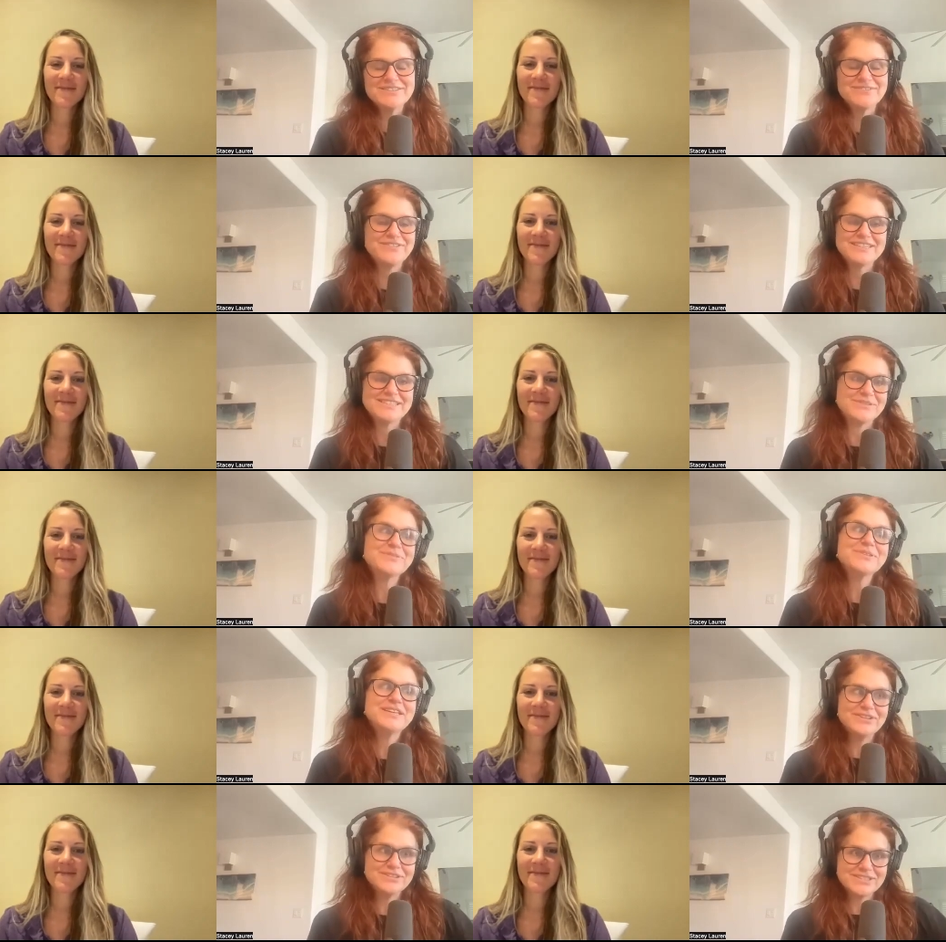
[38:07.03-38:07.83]
Speaker 1: If it's so oh,
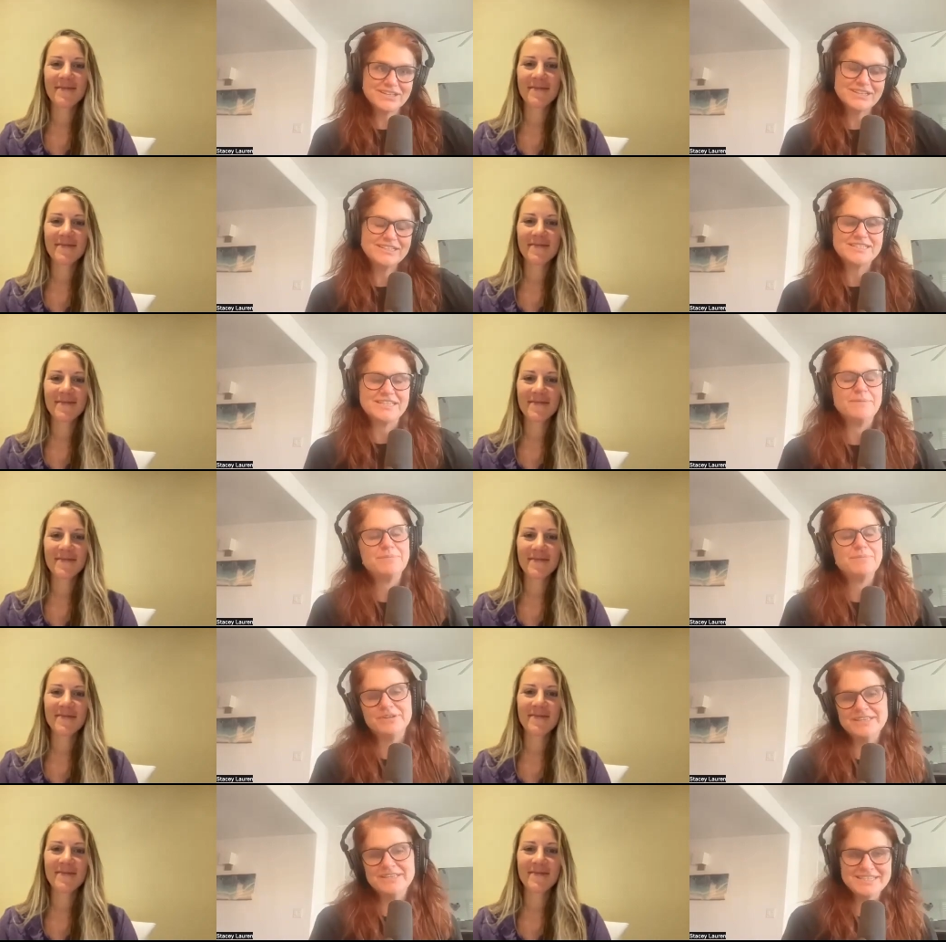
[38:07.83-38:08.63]
here's a good
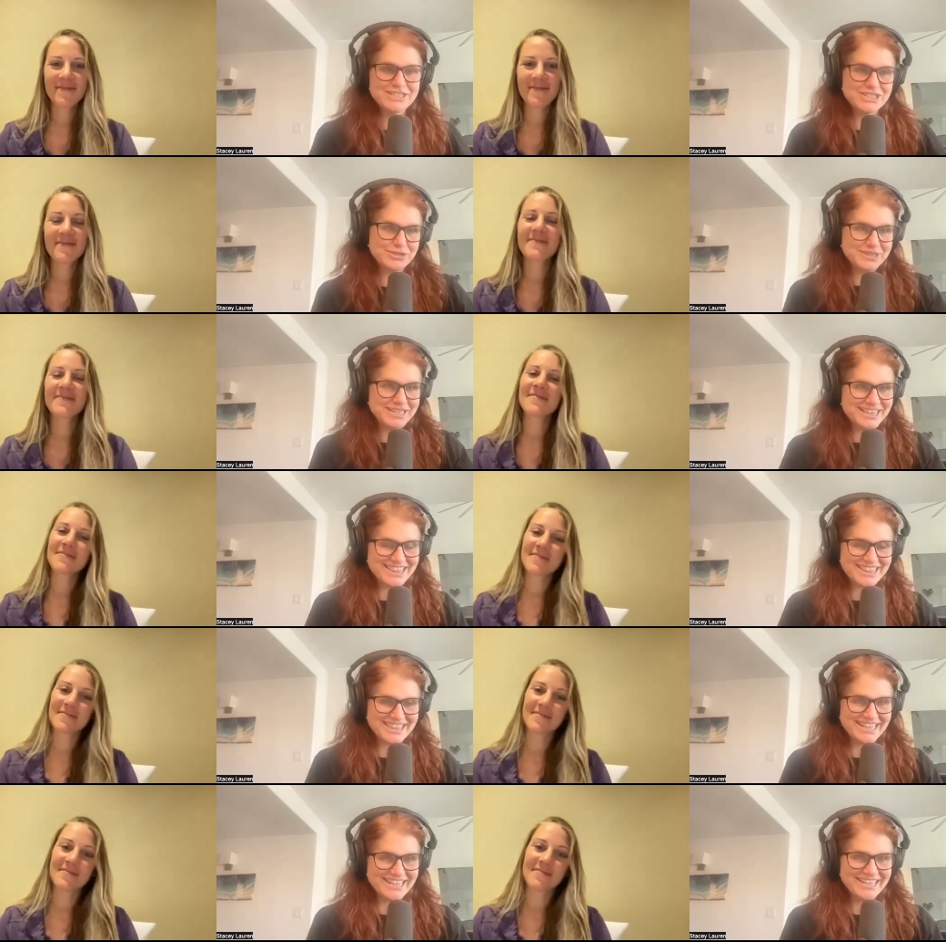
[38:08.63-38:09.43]
example. Is it doing the
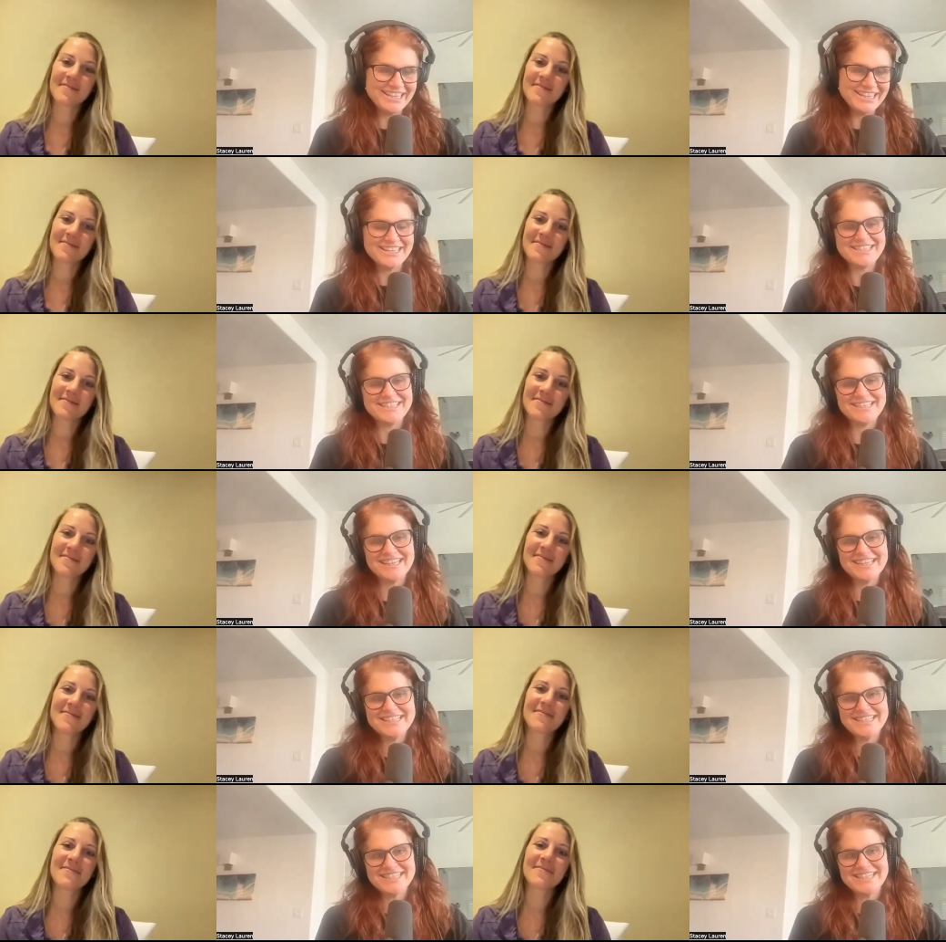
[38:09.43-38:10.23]
thing? Is it
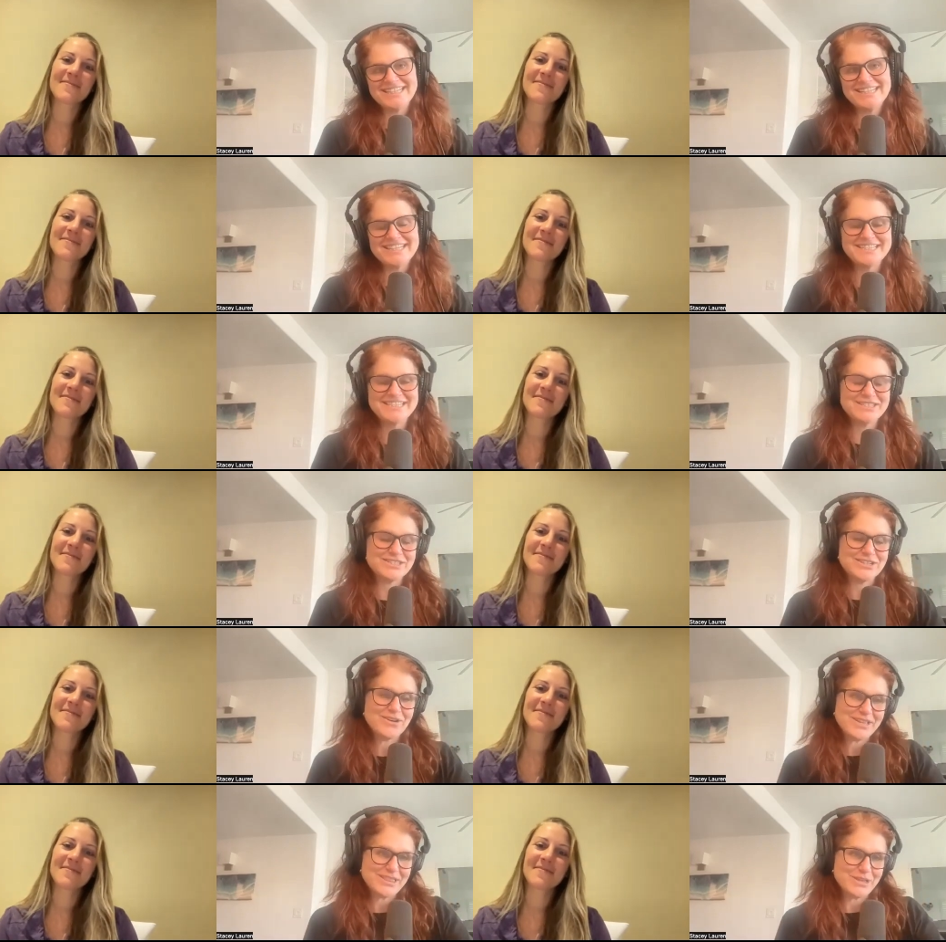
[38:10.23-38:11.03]
listening? Is it
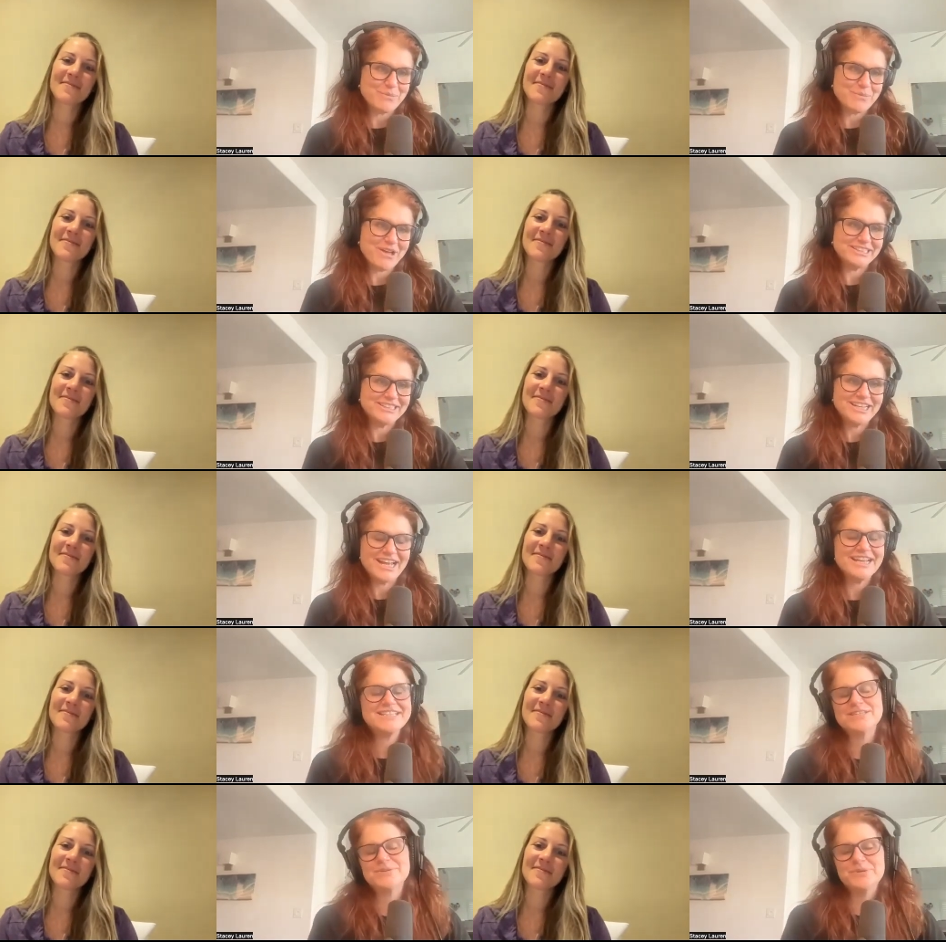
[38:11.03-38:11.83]
starting their
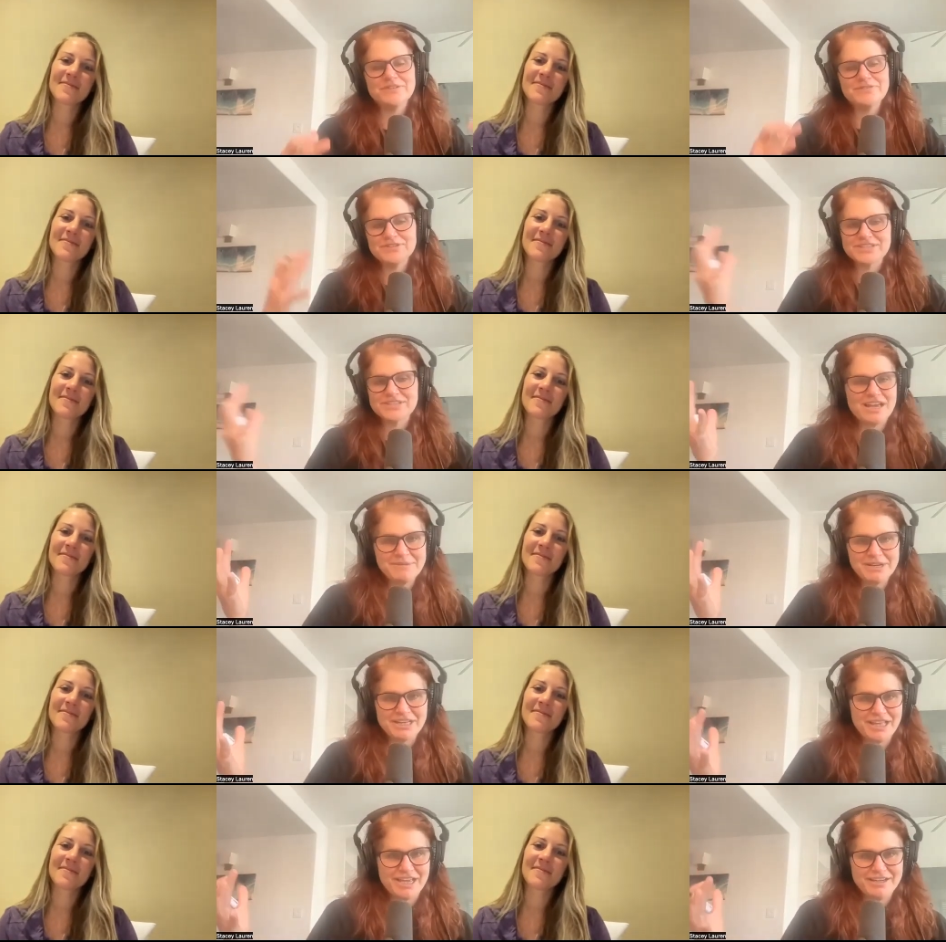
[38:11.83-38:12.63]
podcast? So whatever's
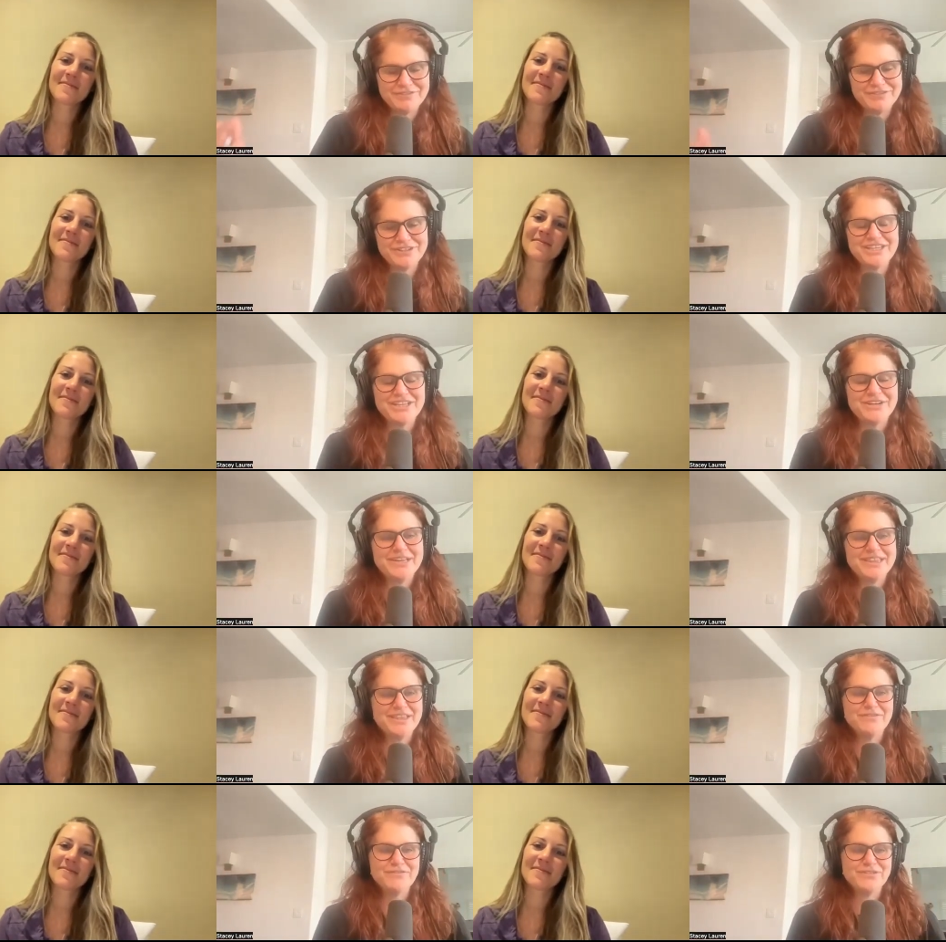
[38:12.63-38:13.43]
coming alive for you,
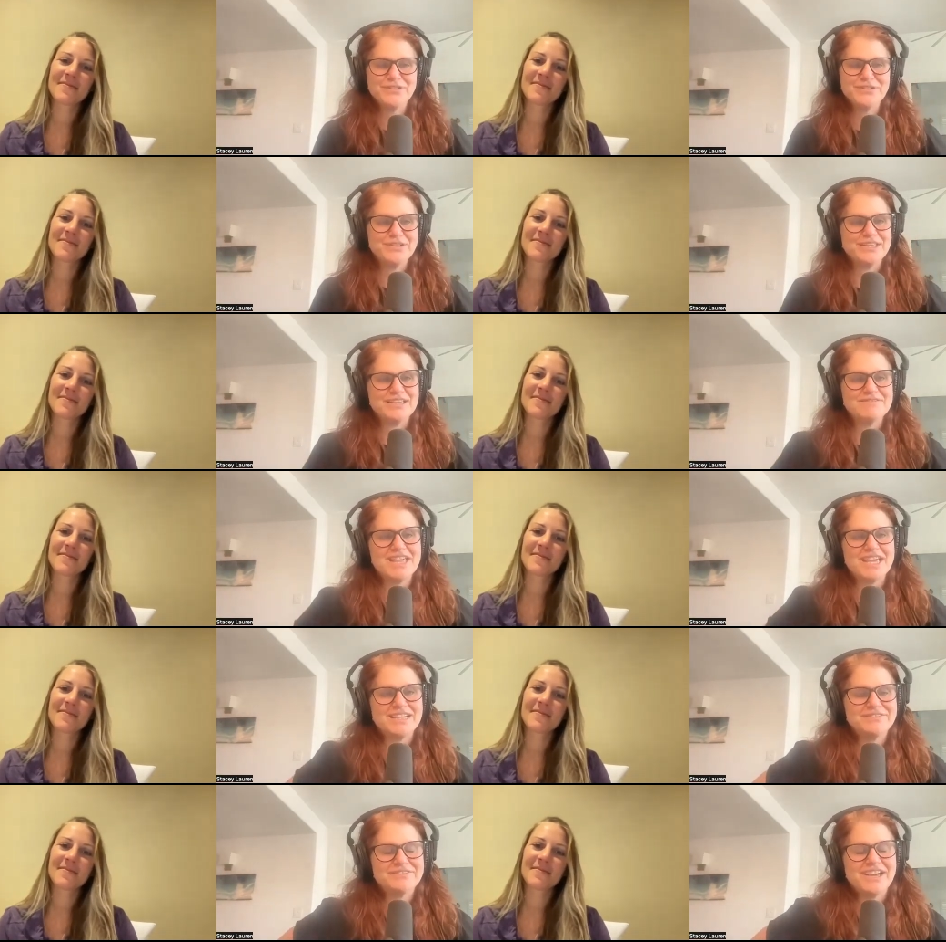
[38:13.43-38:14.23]
I'd love for you to give
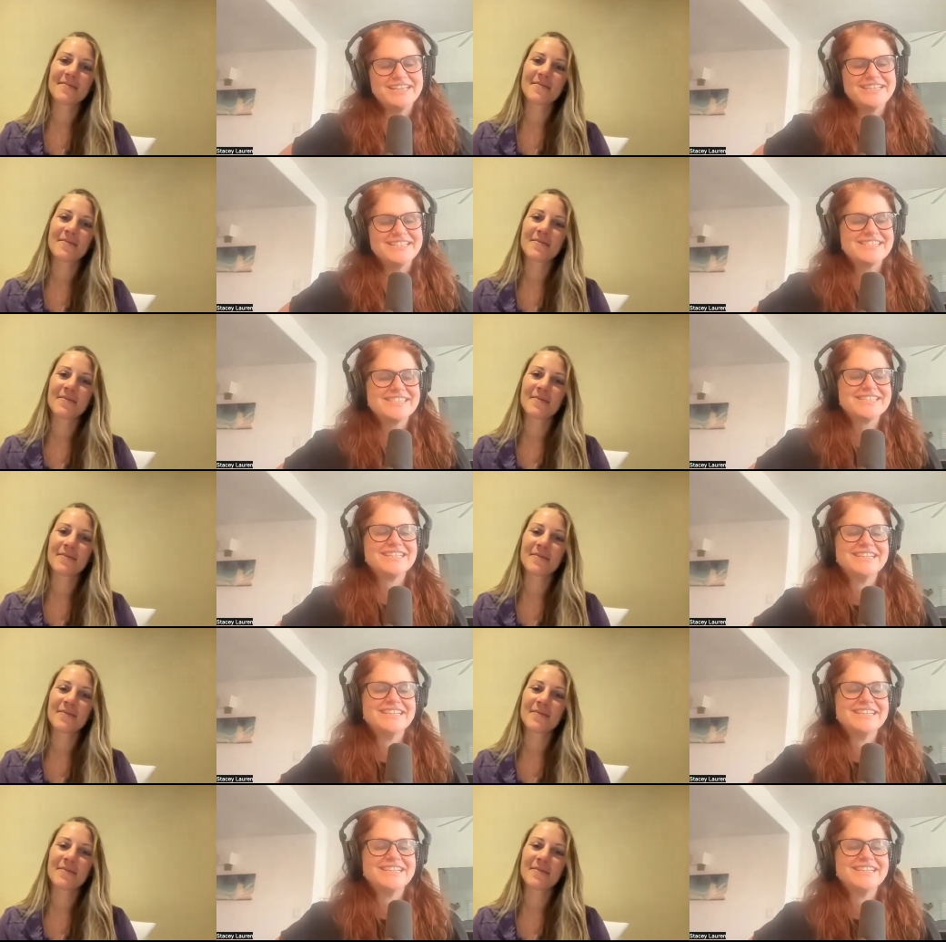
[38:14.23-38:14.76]
that advice.